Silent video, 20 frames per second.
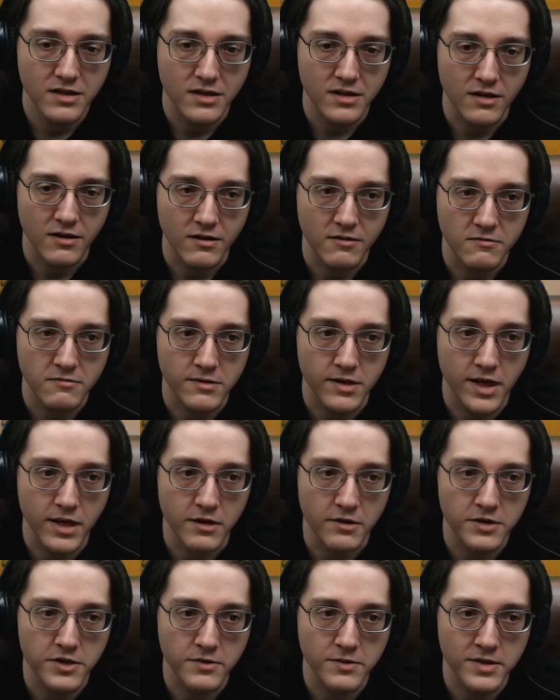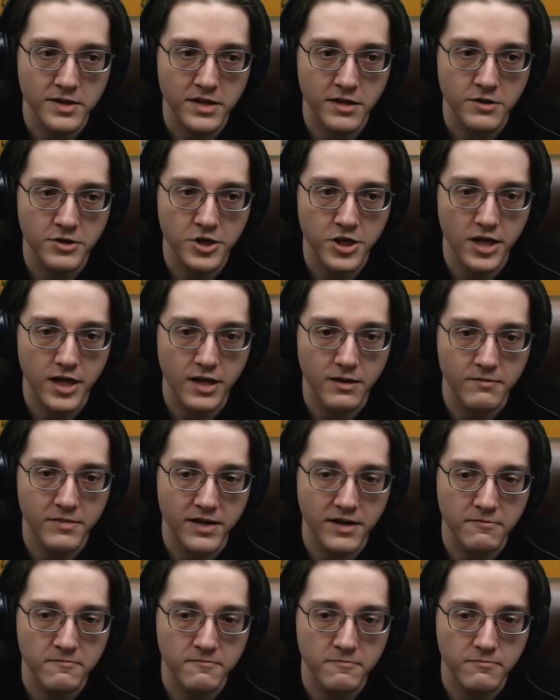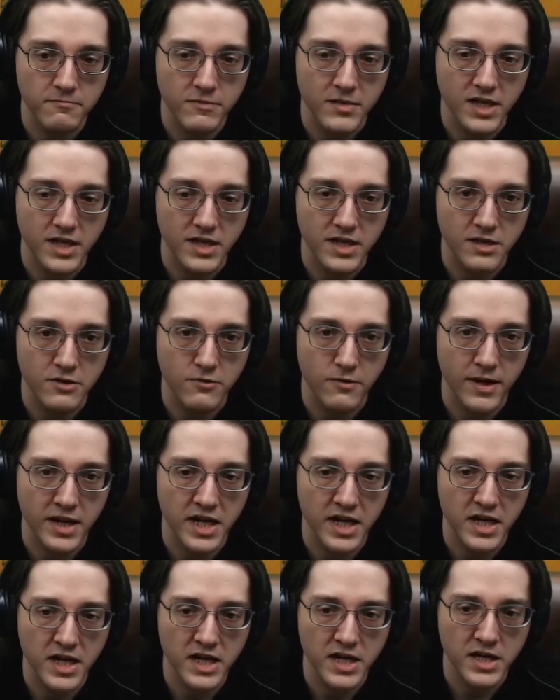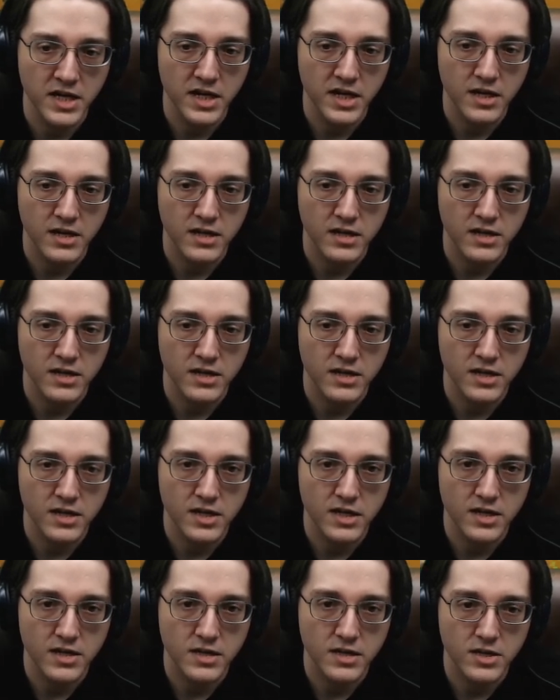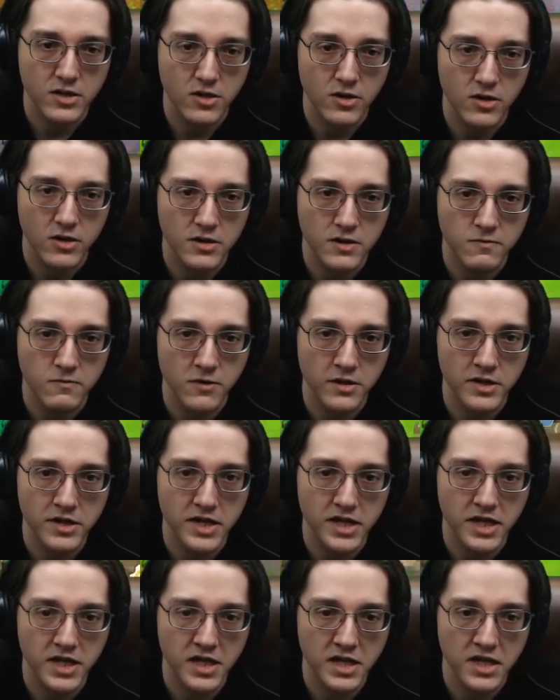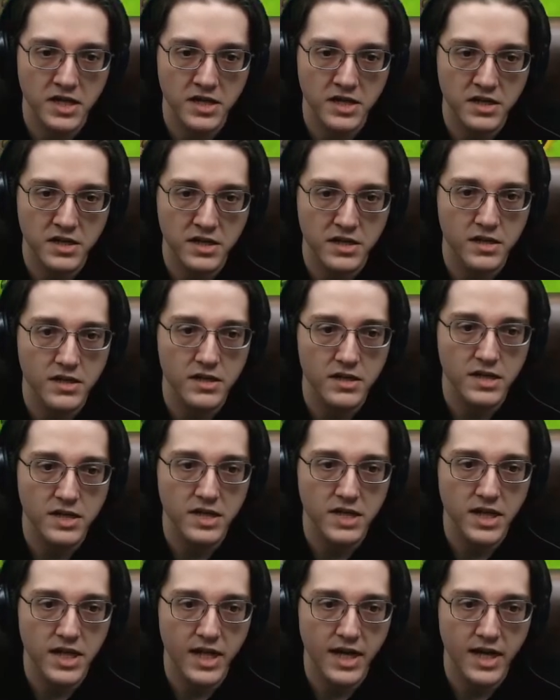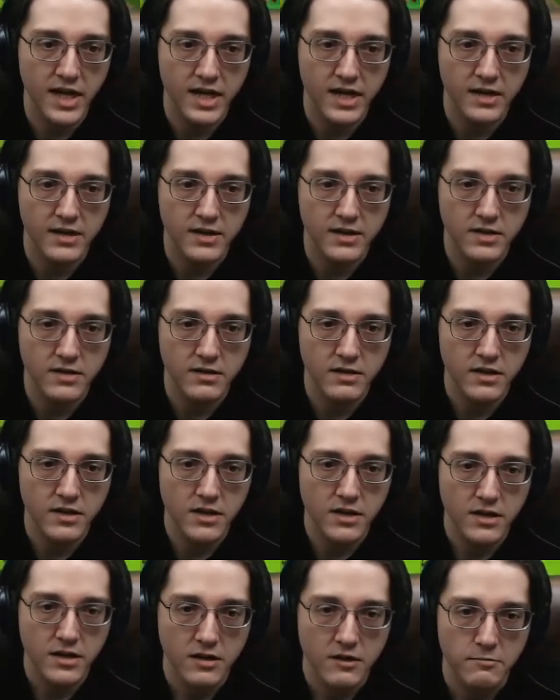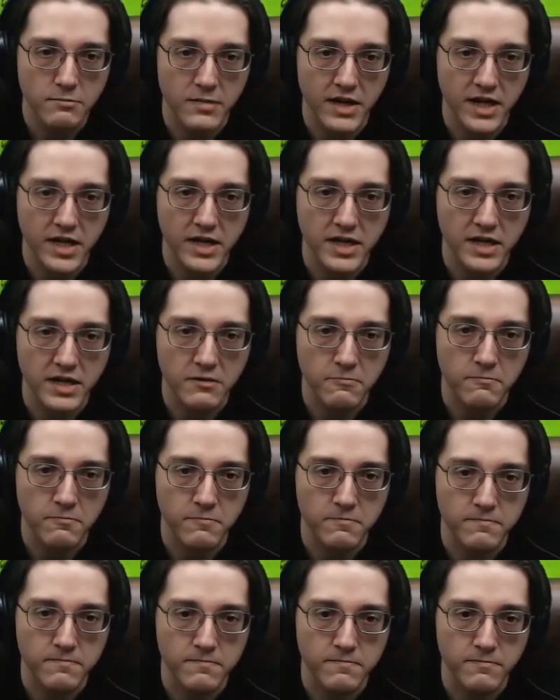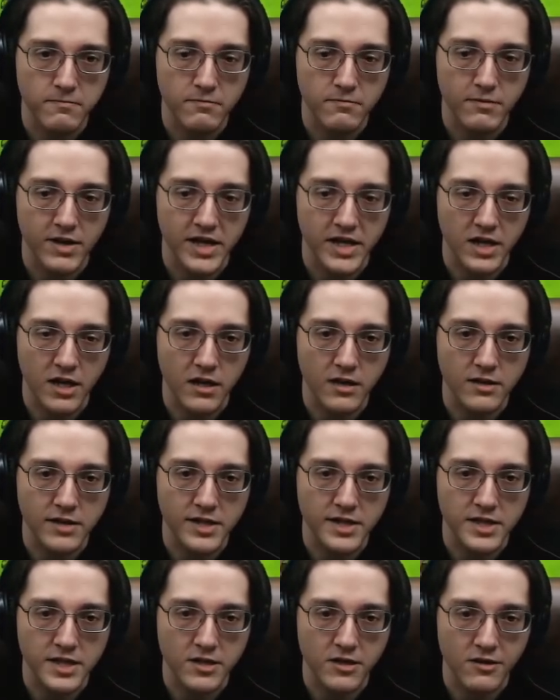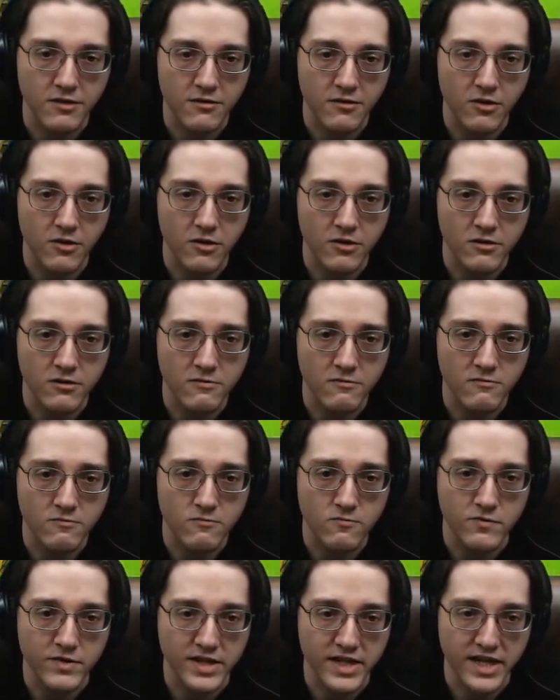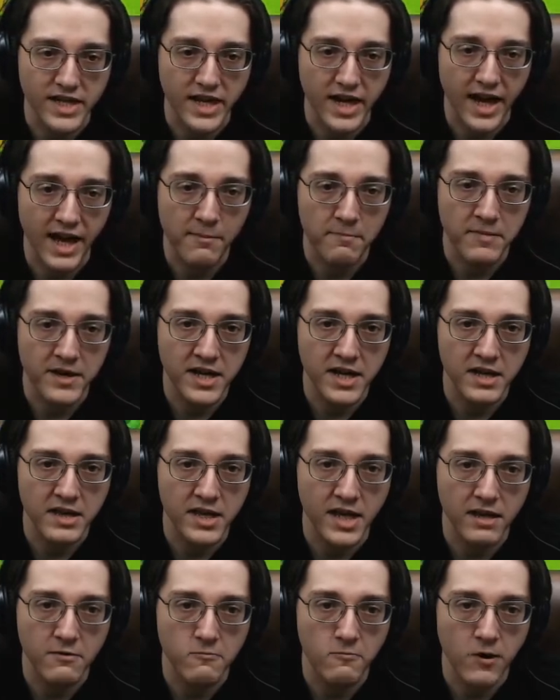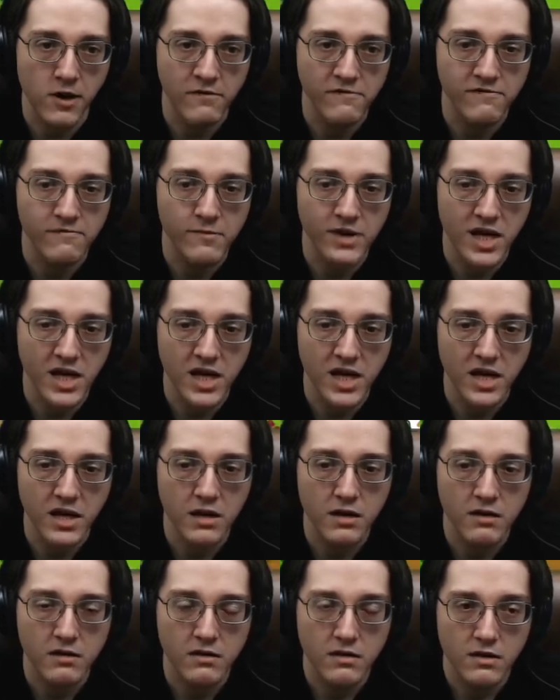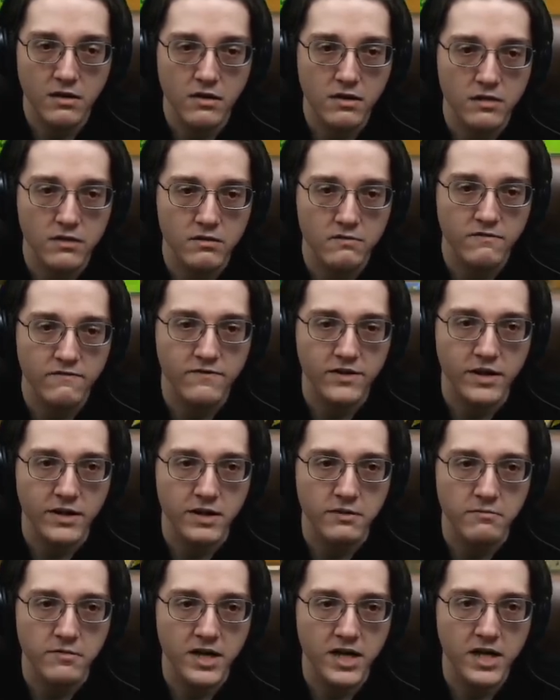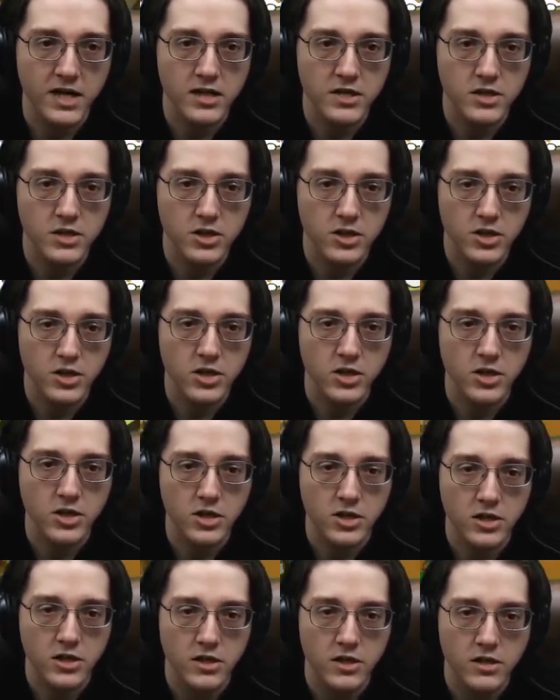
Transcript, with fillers: They're, they're doing their job. I'm getting grain, and the straw's working, and yeah, the... My, my colonists are all really happy, they love me very much.